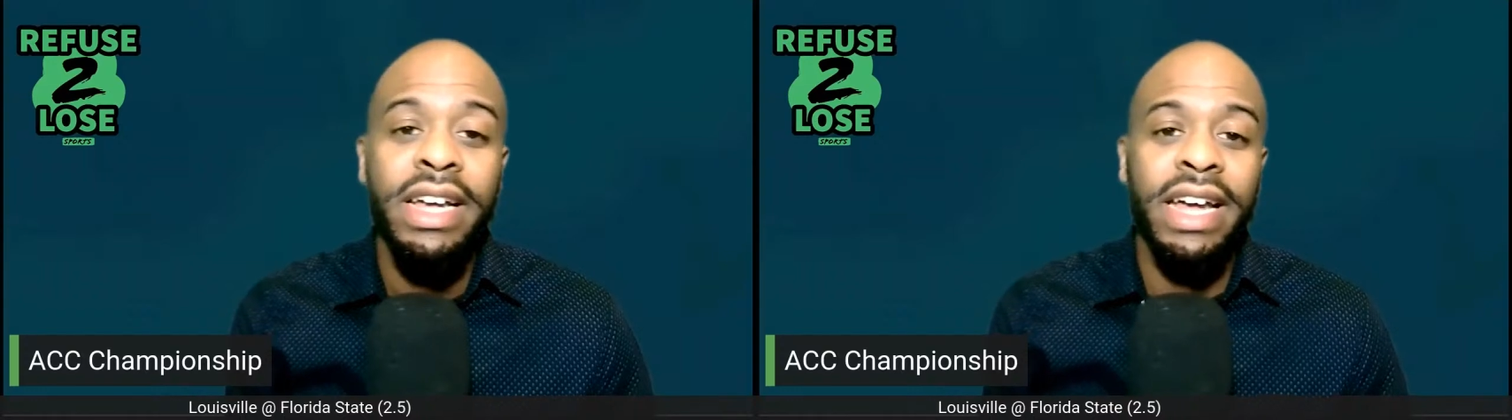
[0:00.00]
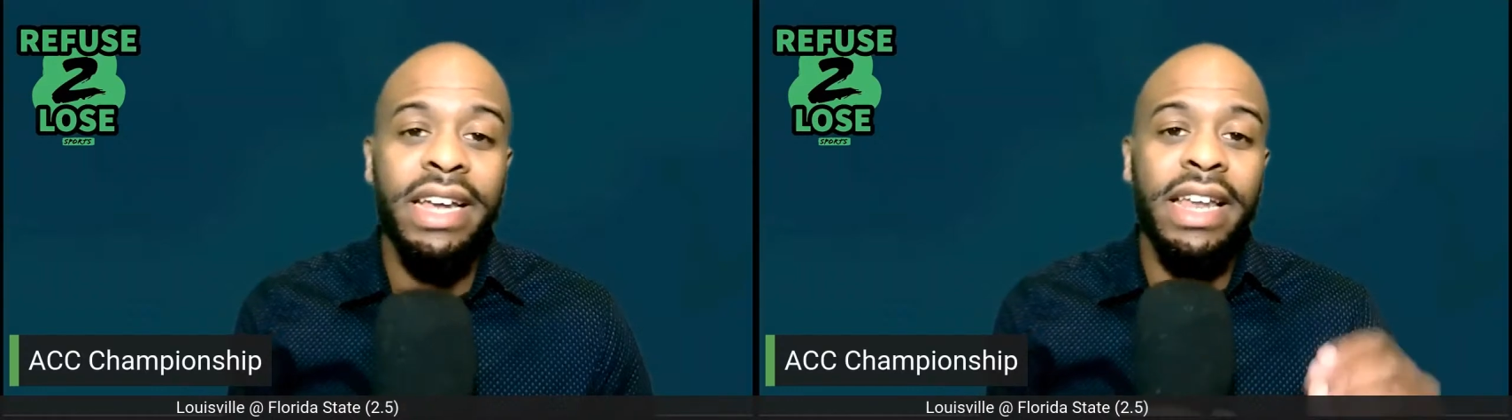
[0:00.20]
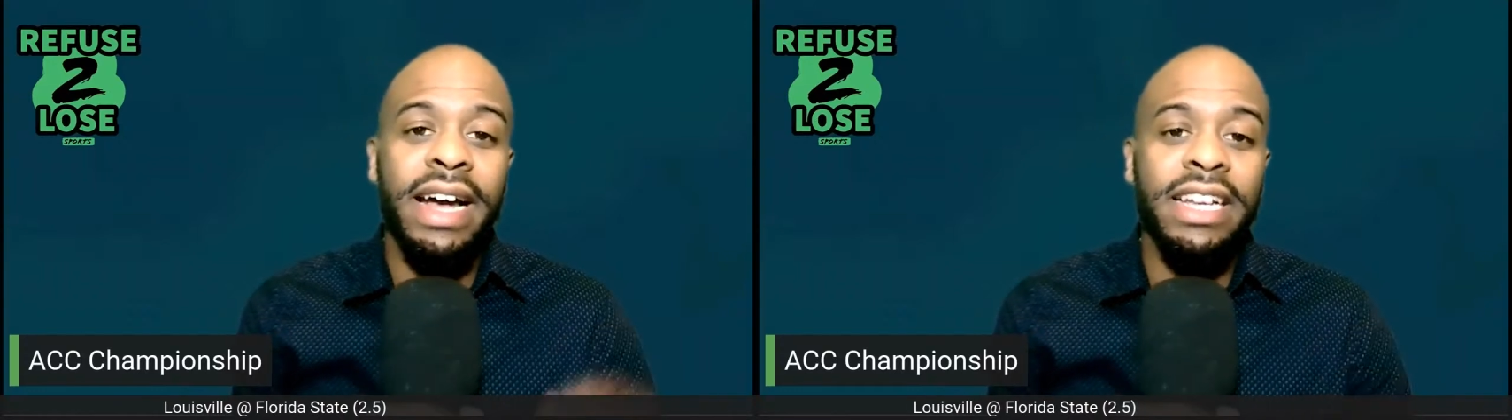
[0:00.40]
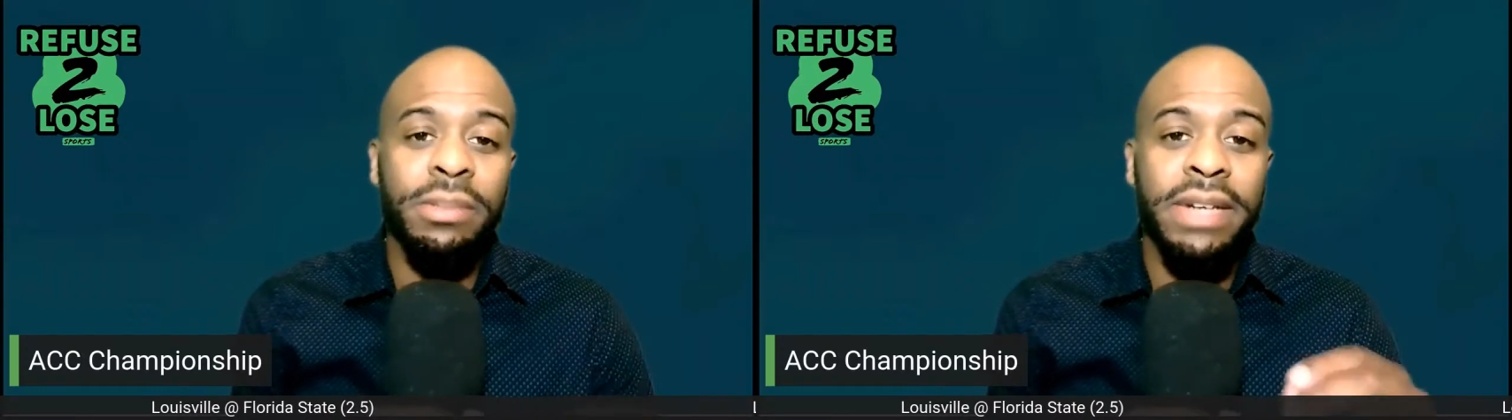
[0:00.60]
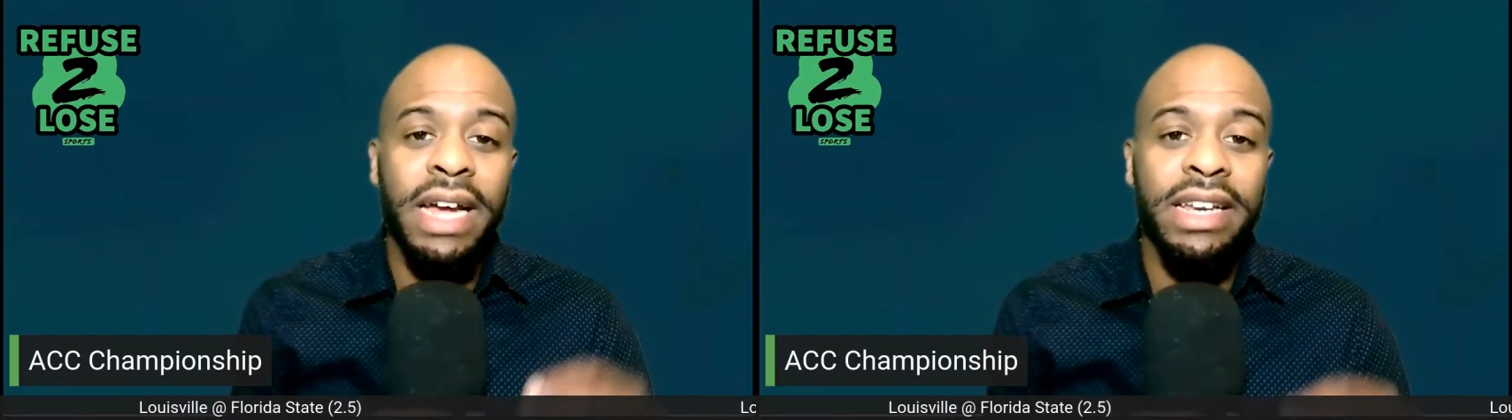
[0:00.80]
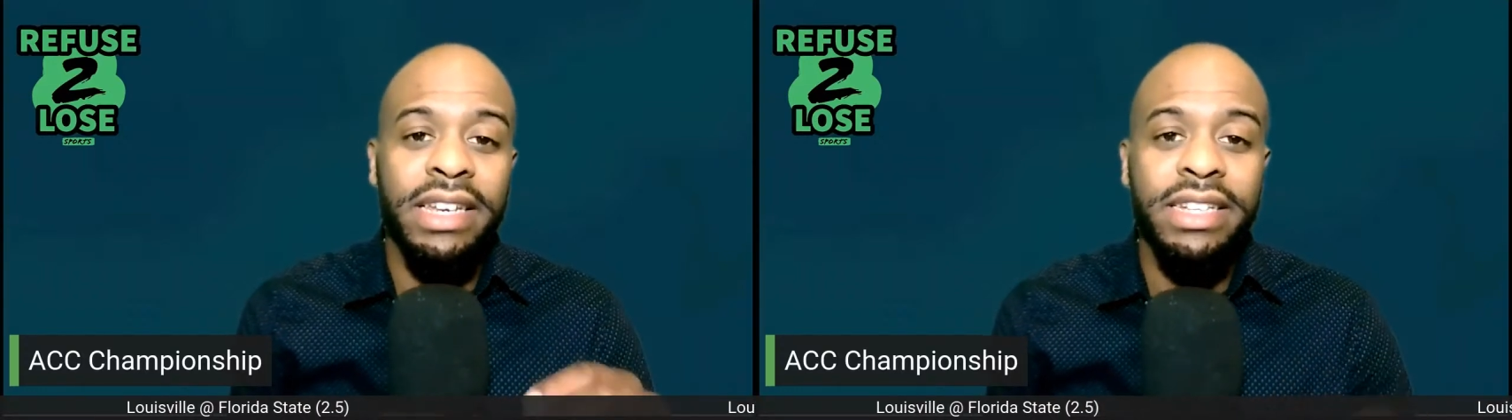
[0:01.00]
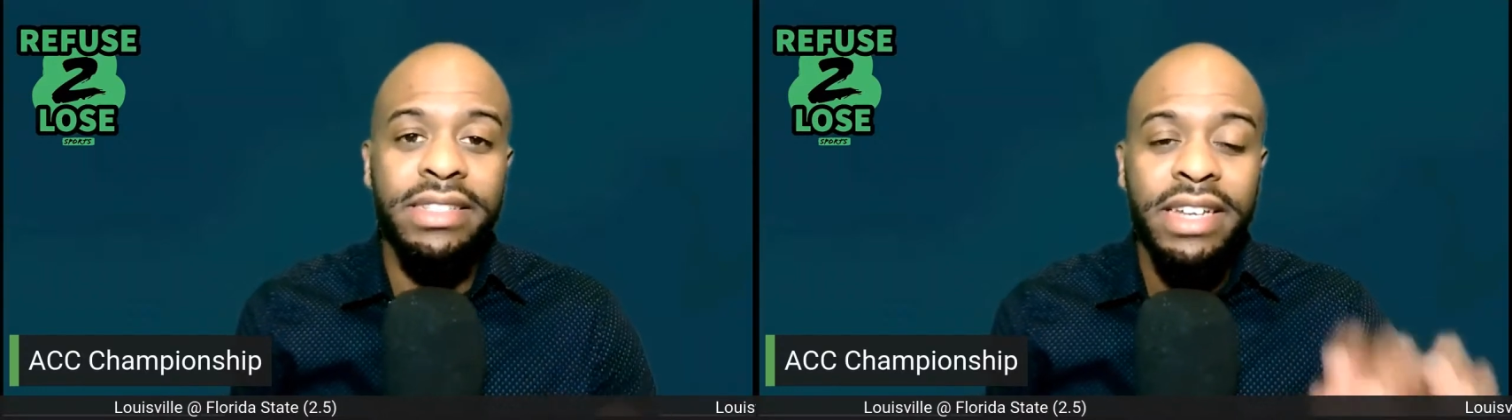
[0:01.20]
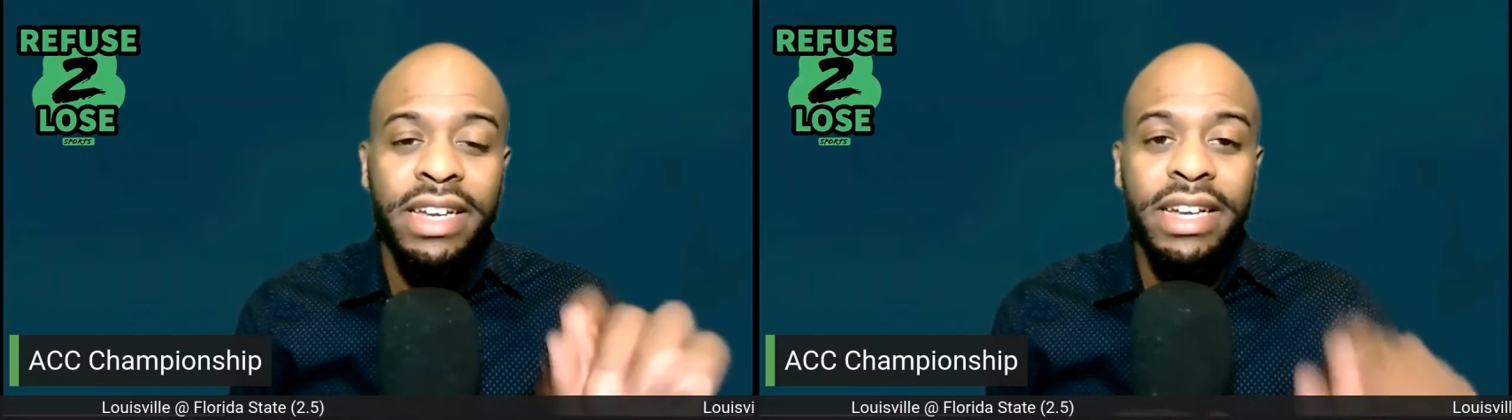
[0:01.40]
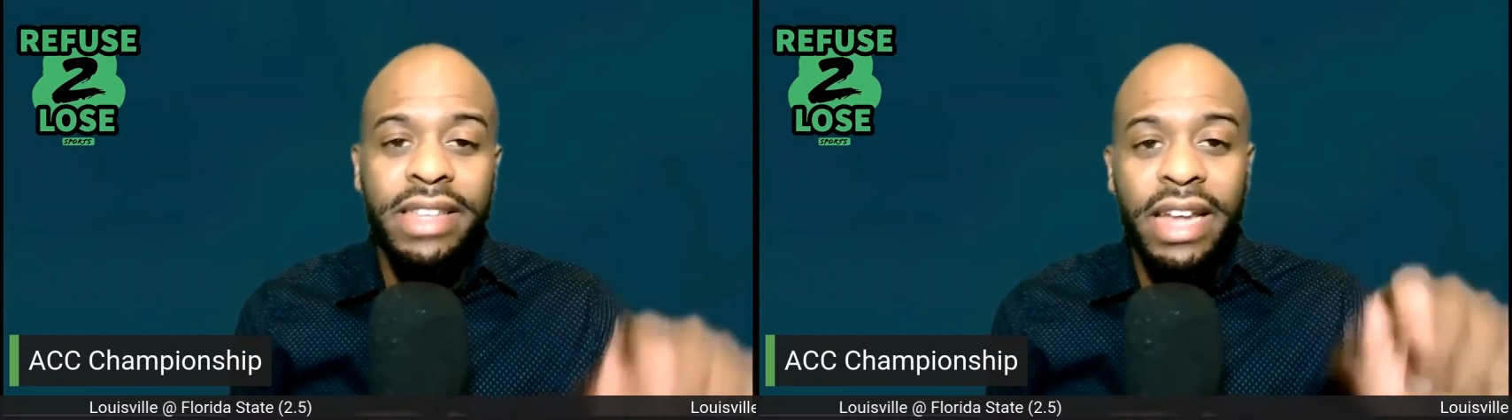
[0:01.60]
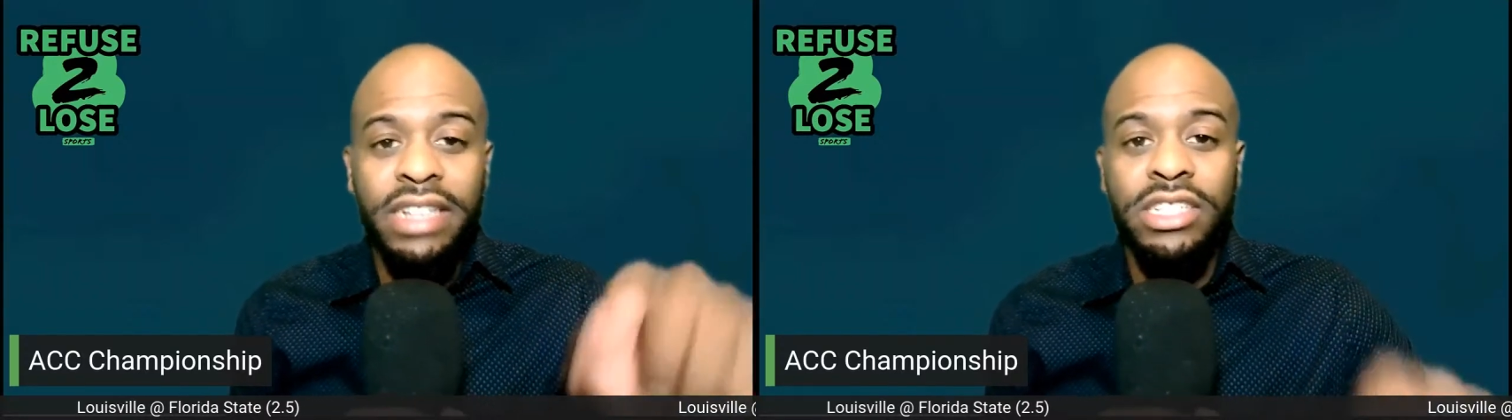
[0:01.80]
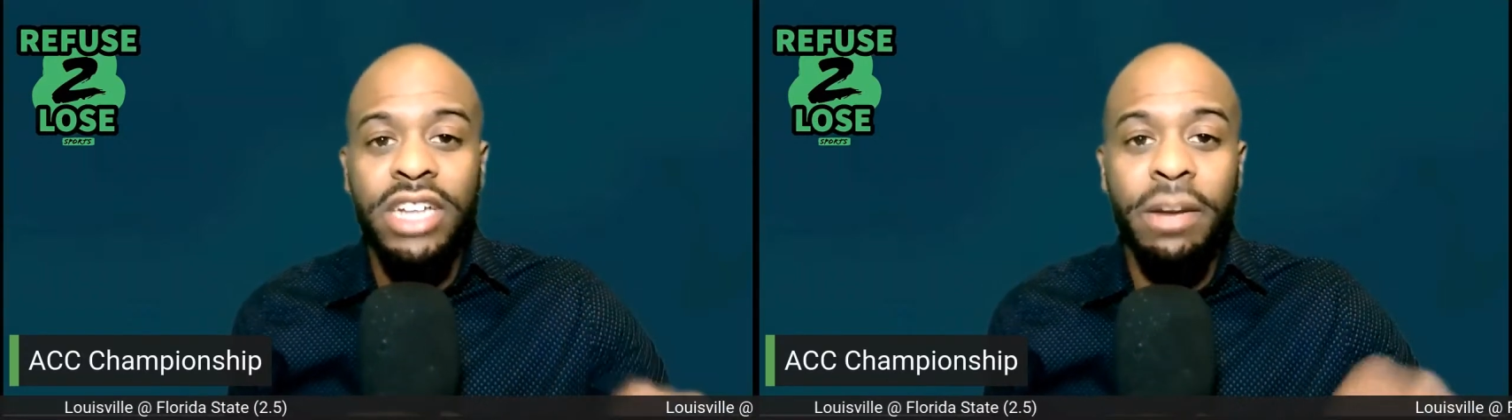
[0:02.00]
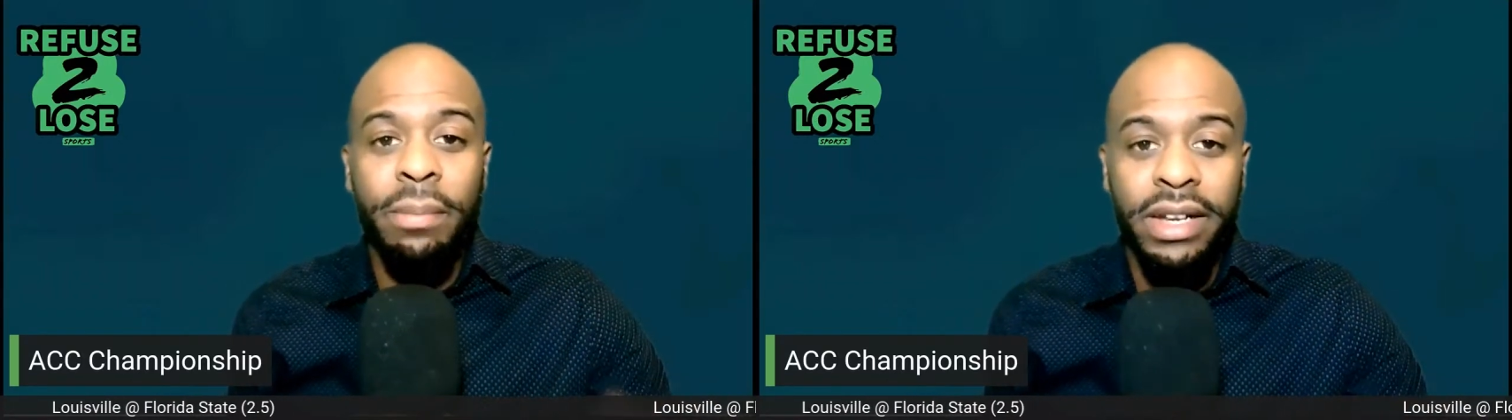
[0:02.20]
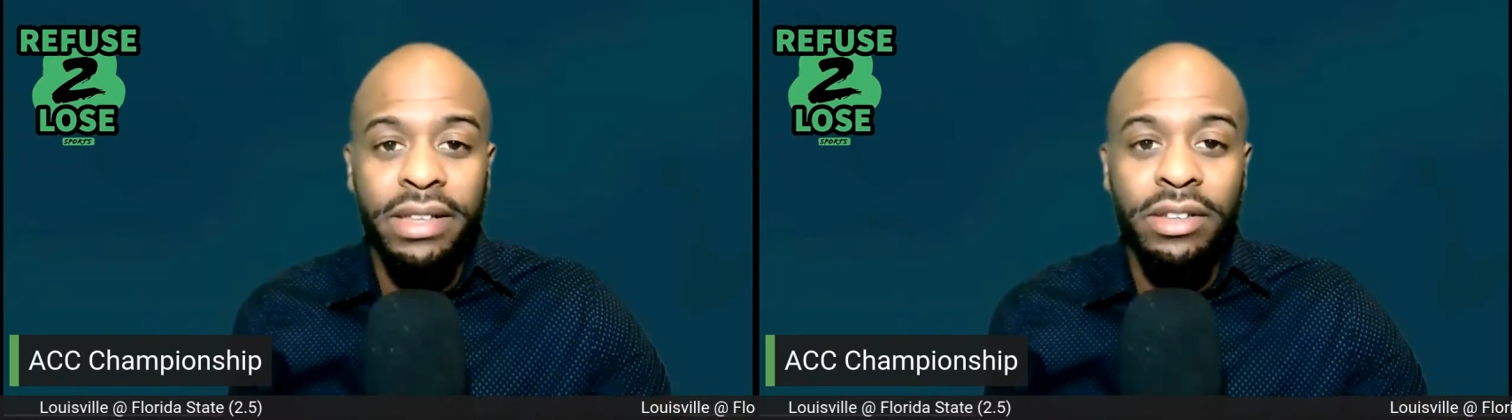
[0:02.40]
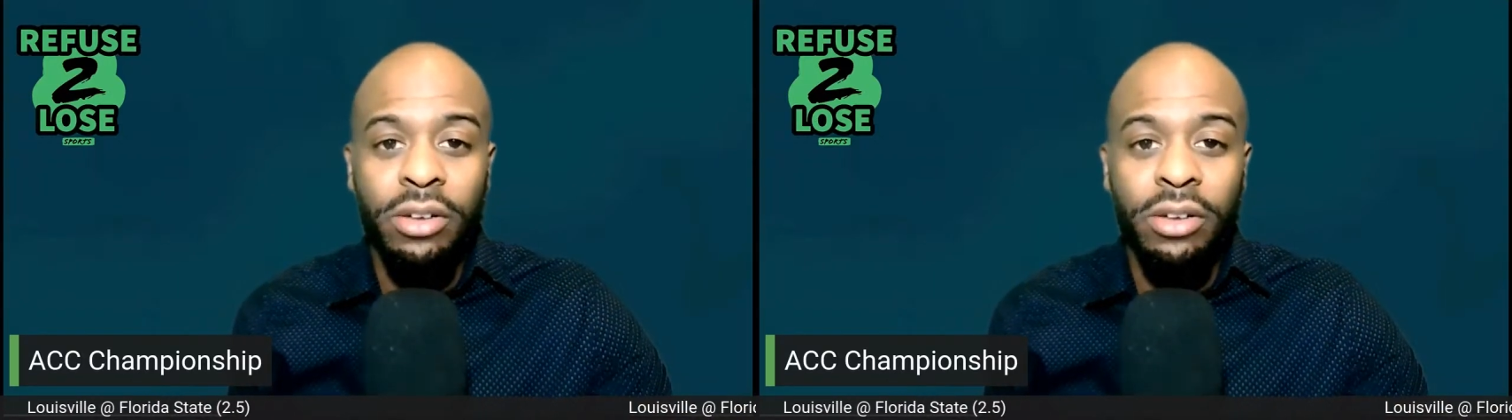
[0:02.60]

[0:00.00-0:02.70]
And last but not least, hit that share button.